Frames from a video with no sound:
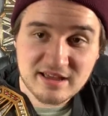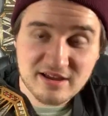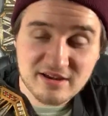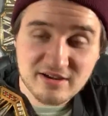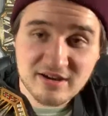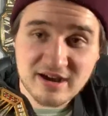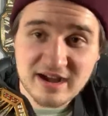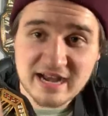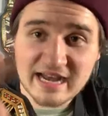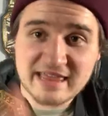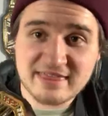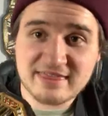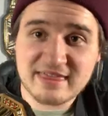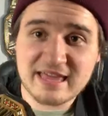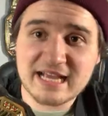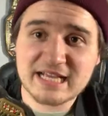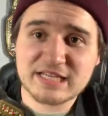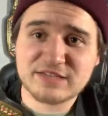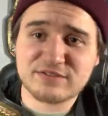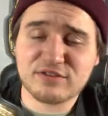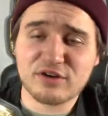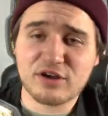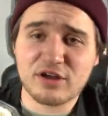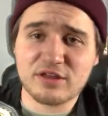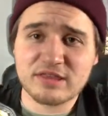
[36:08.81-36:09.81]
Alrighty,
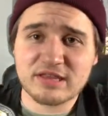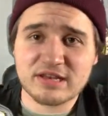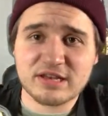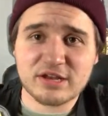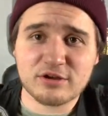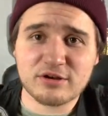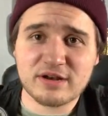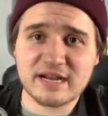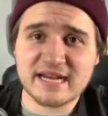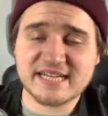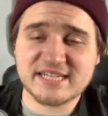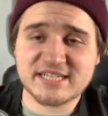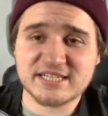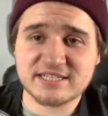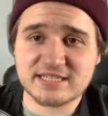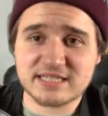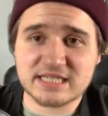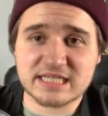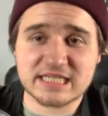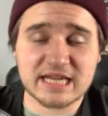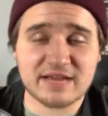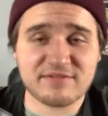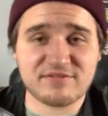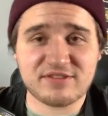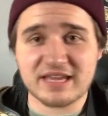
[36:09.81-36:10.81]
thanks for all the donations and
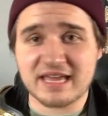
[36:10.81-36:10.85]
stuff.